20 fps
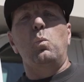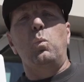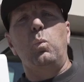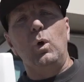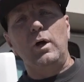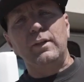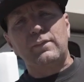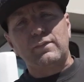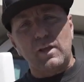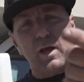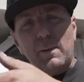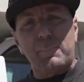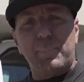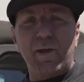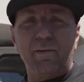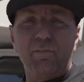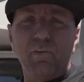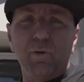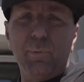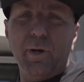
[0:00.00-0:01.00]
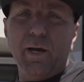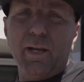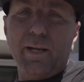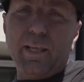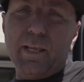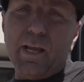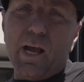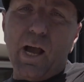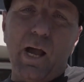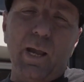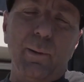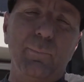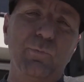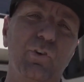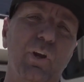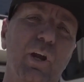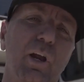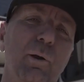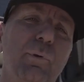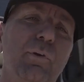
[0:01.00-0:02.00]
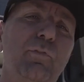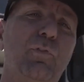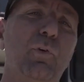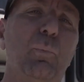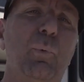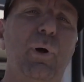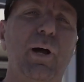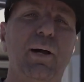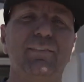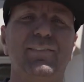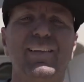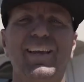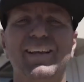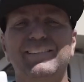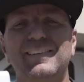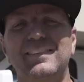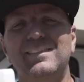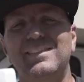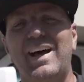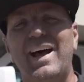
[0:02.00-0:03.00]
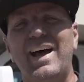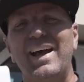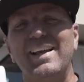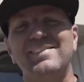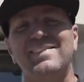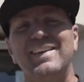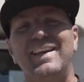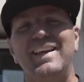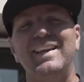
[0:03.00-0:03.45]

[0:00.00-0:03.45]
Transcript: What's up, everybody? I'm Jeremy from WeldTech Designs,